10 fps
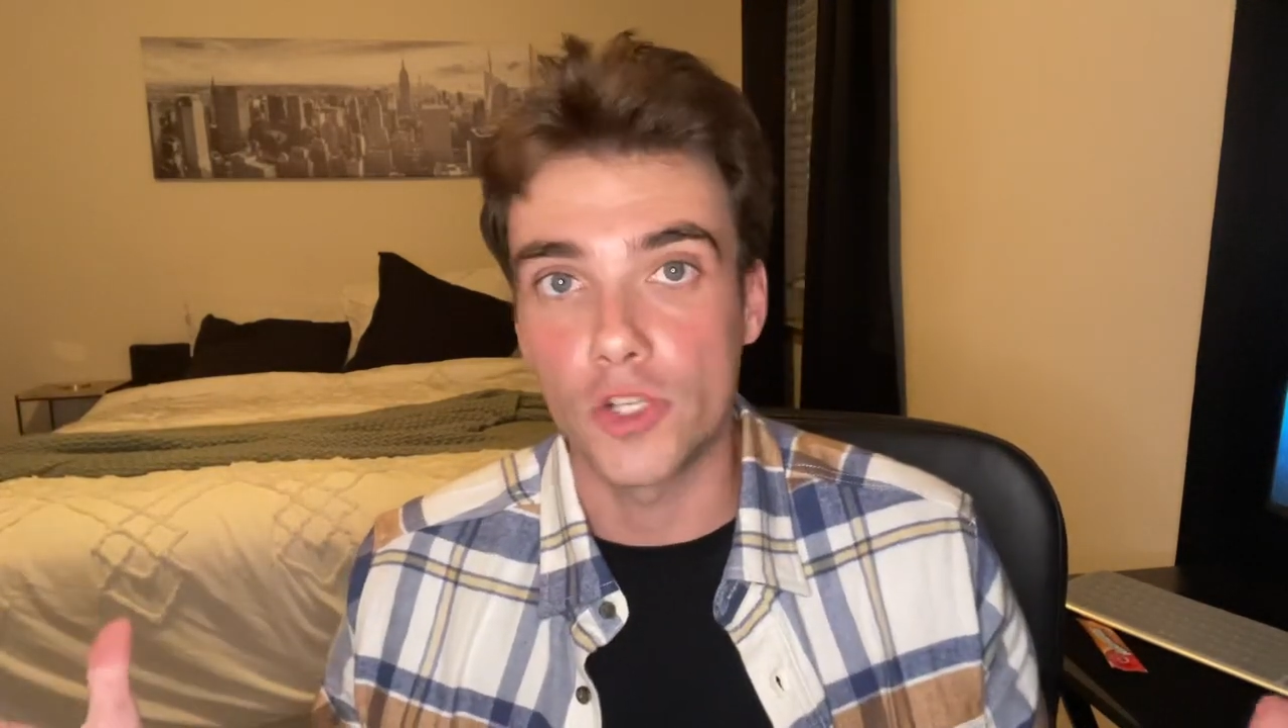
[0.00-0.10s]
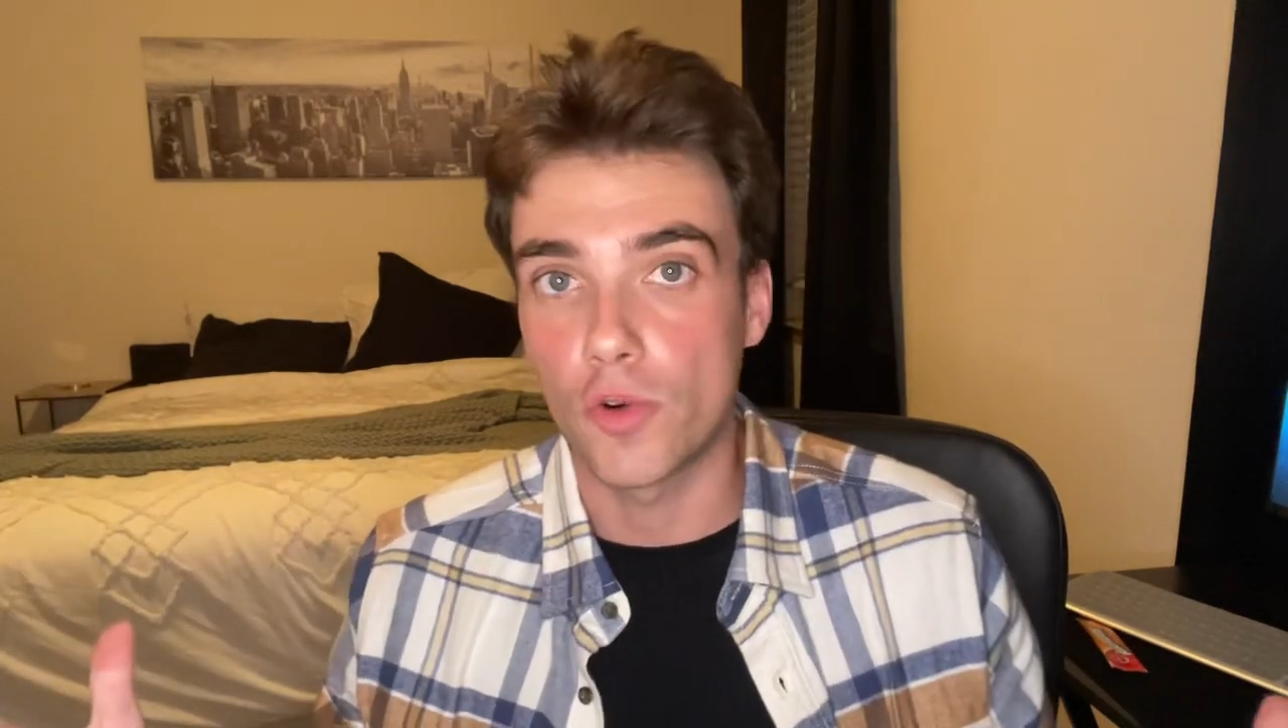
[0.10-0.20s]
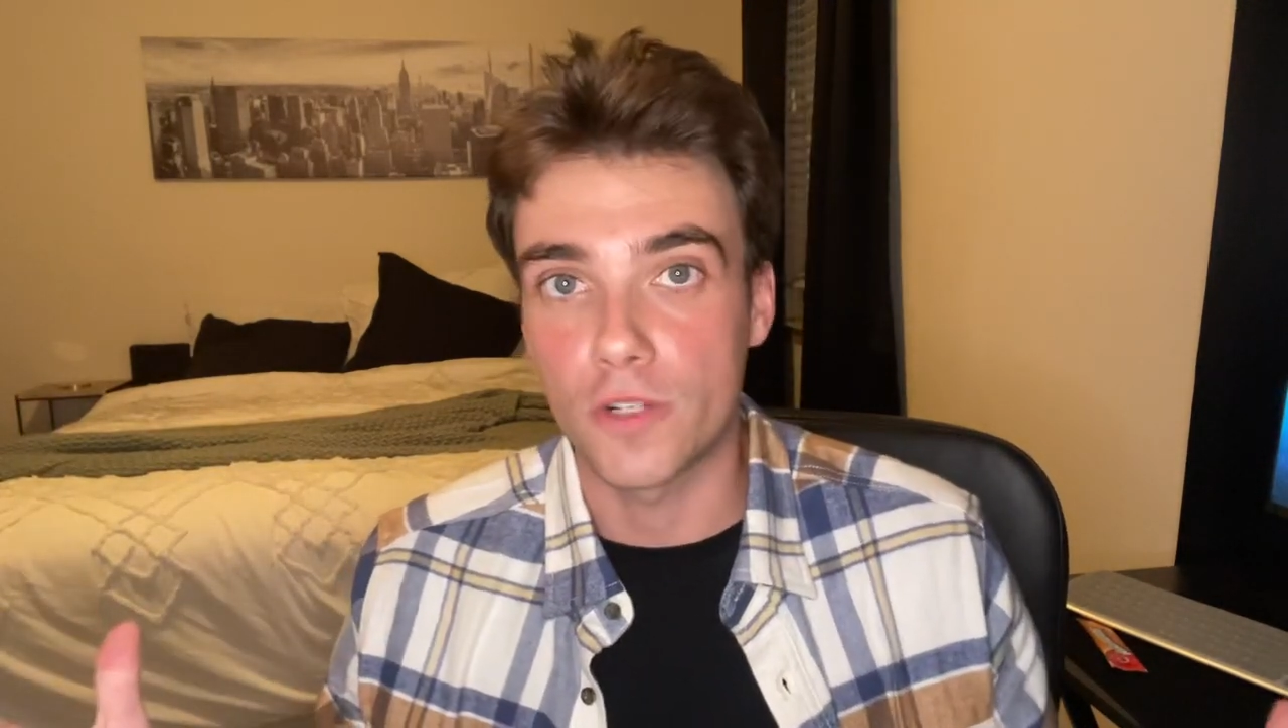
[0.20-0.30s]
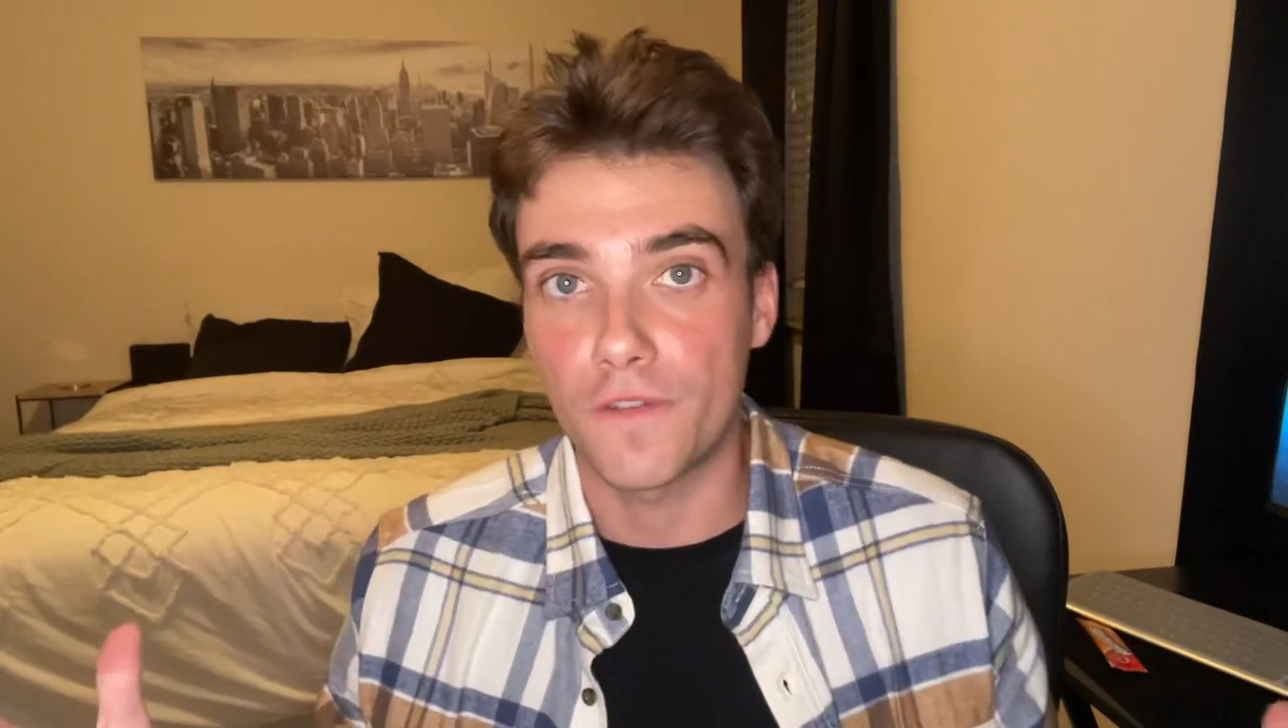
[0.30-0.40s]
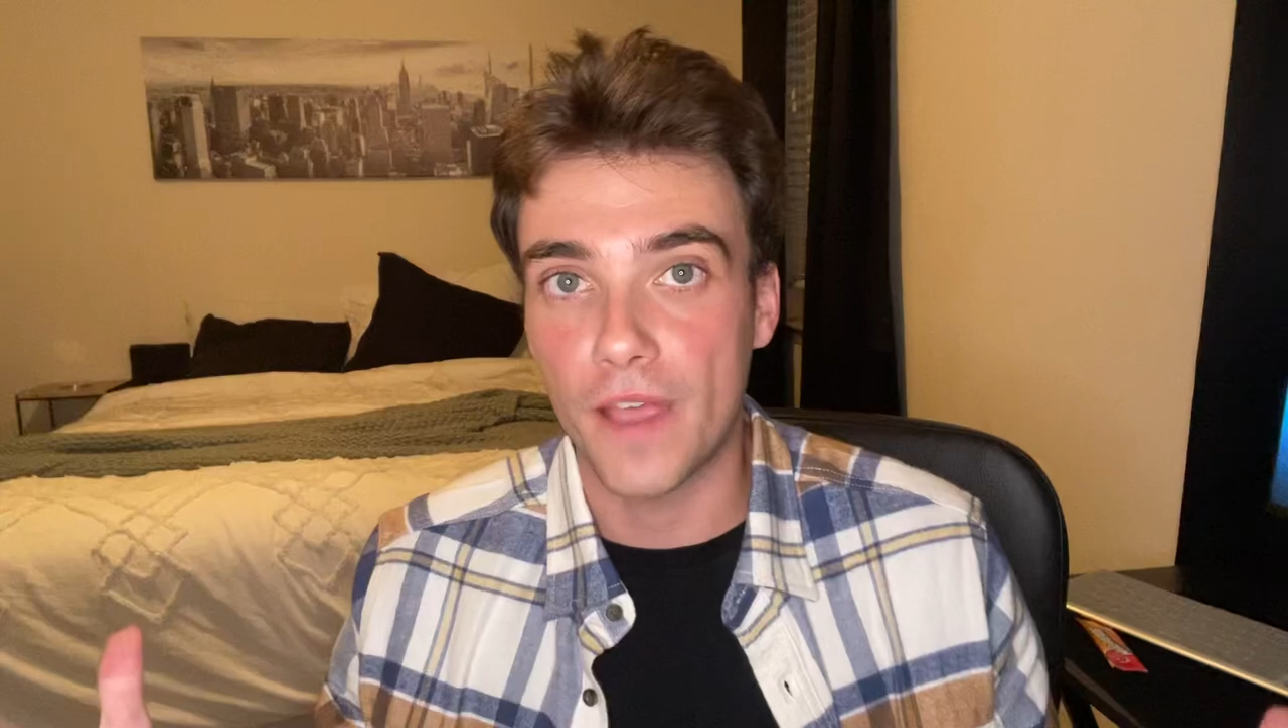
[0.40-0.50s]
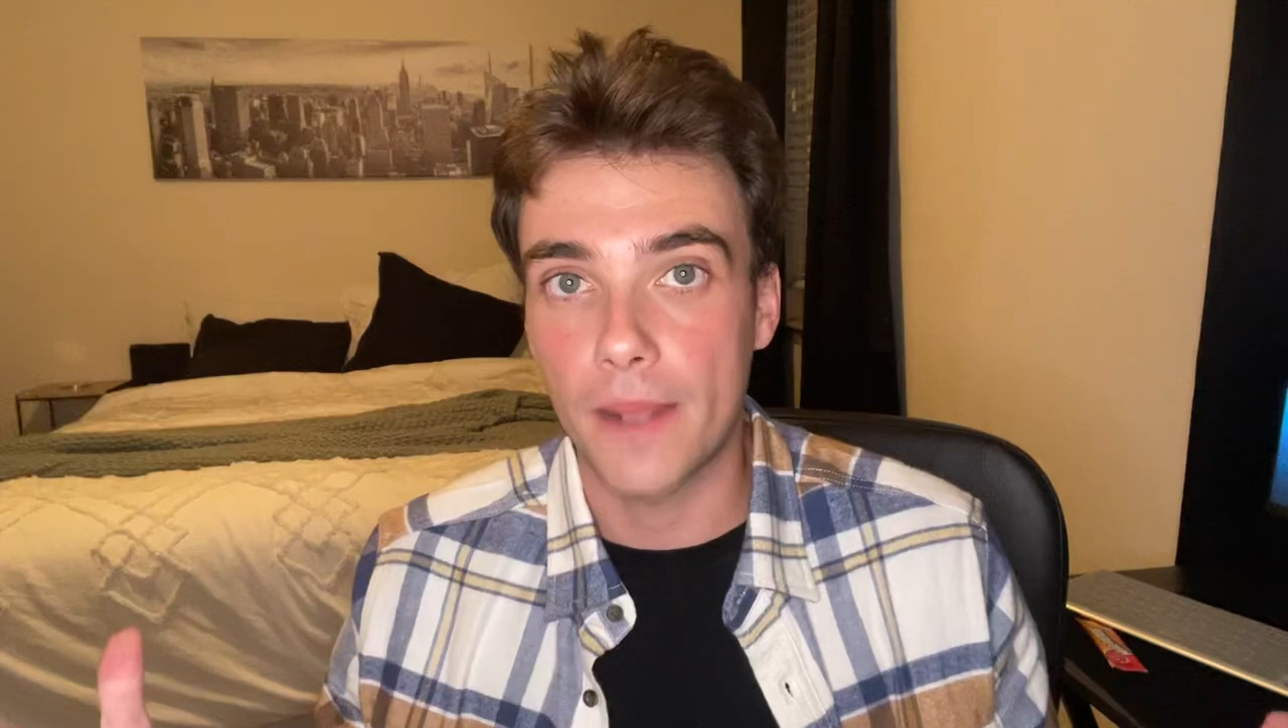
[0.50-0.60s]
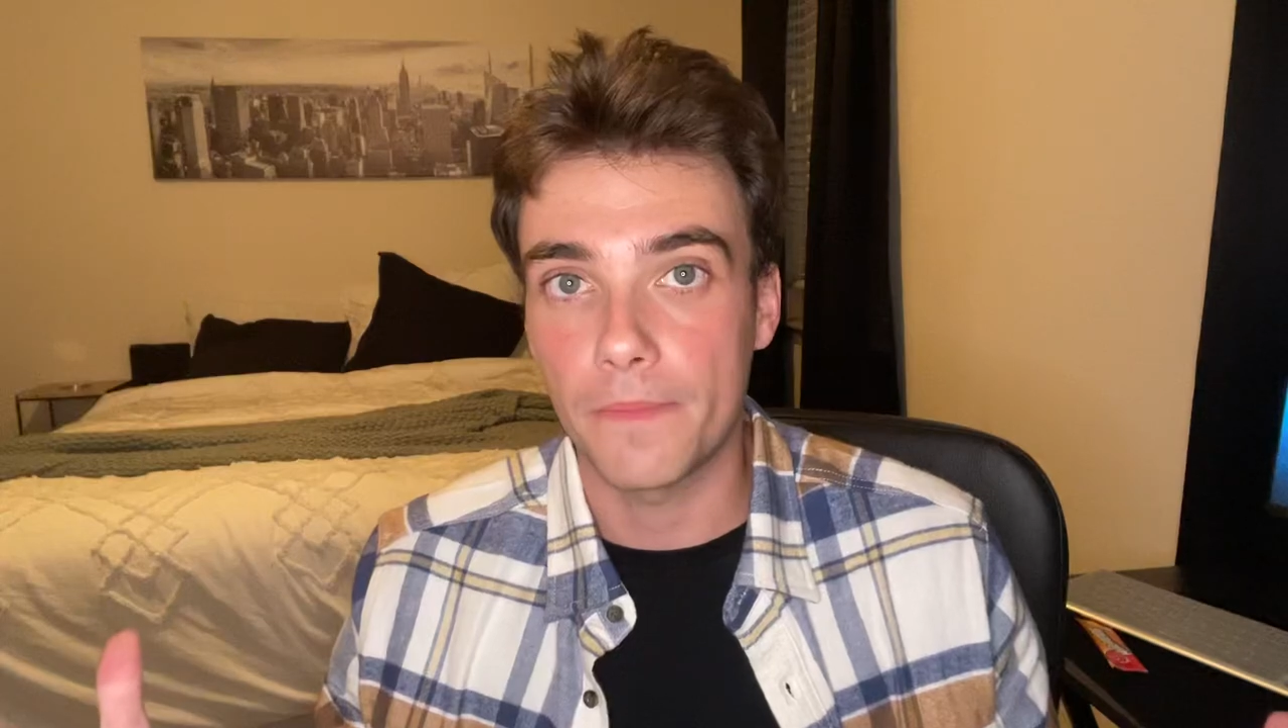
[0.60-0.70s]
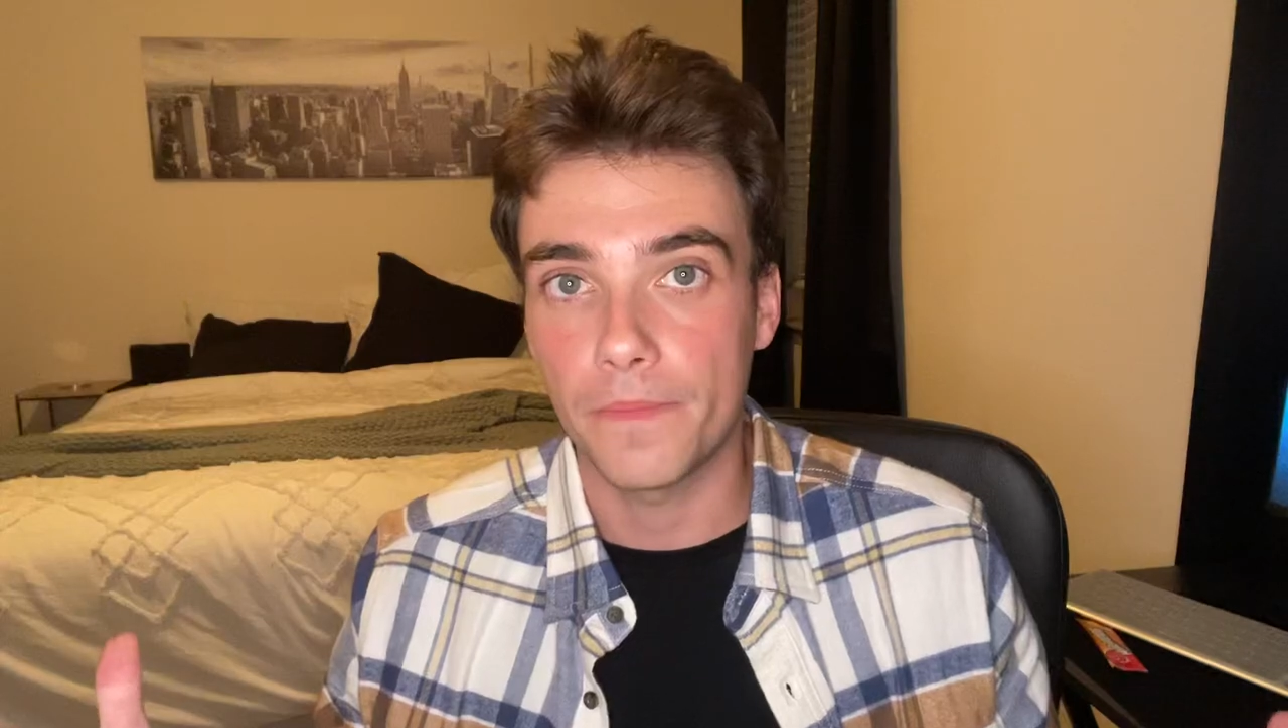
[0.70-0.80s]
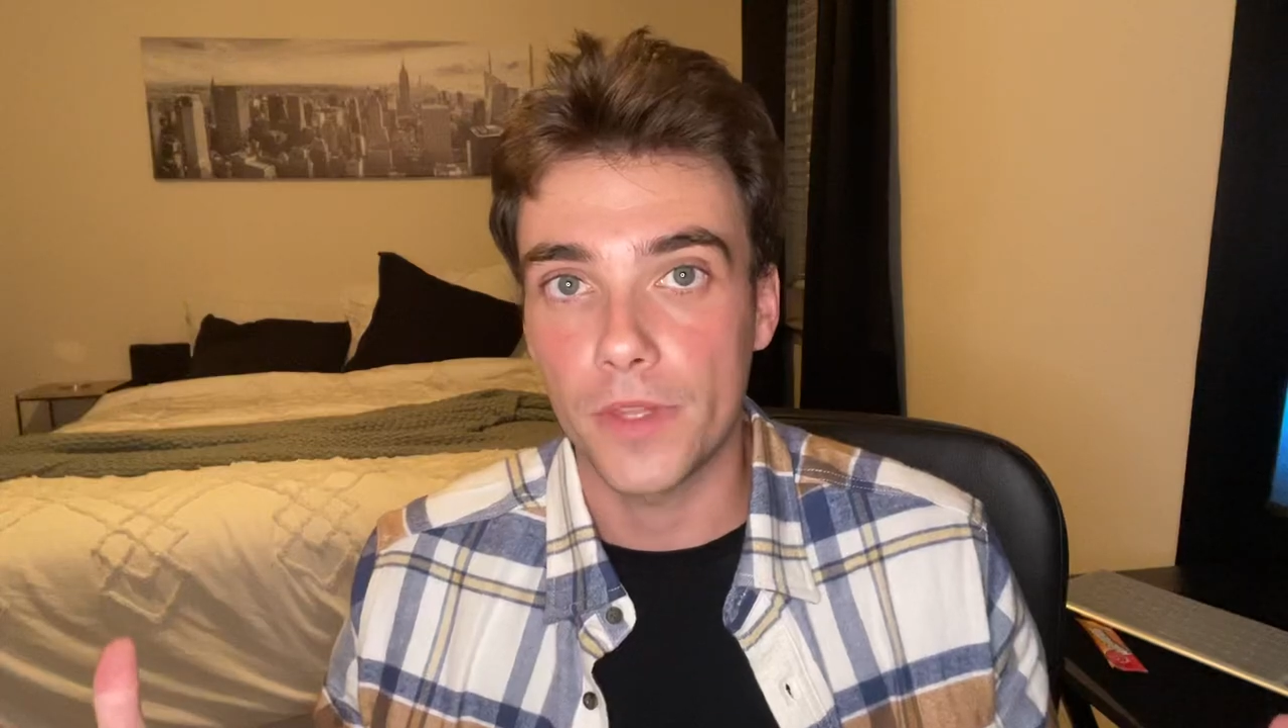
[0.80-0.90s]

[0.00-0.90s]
George Fant.